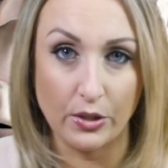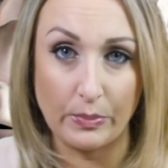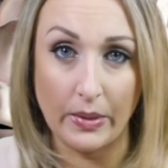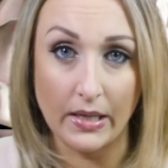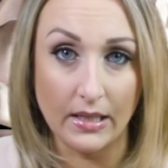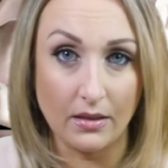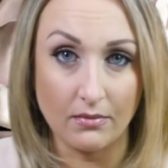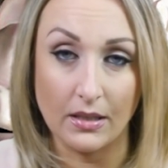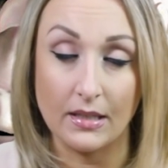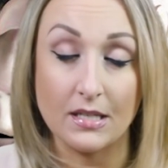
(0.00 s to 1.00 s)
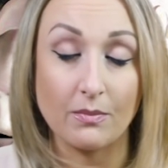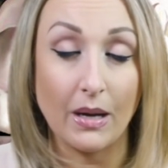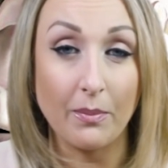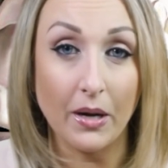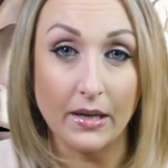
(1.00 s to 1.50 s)
your body, at least
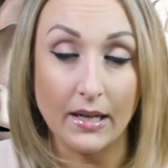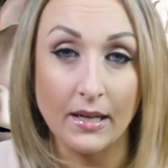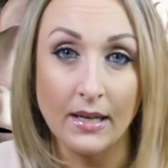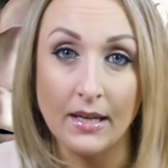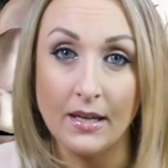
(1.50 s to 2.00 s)
my body,